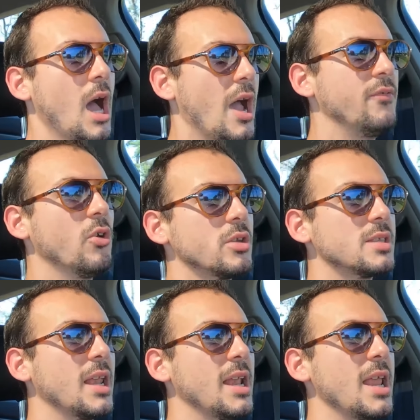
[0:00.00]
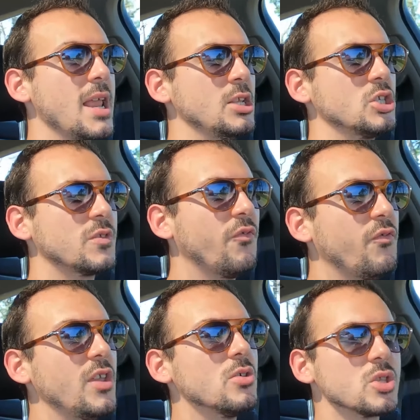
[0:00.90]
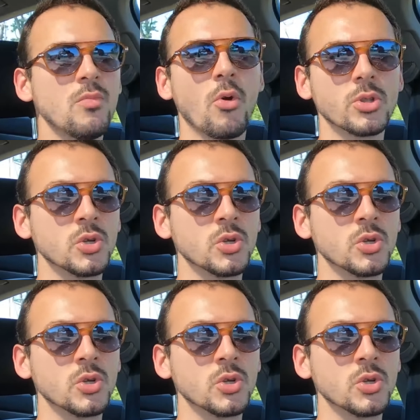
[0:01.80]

I've noticed that it just feels more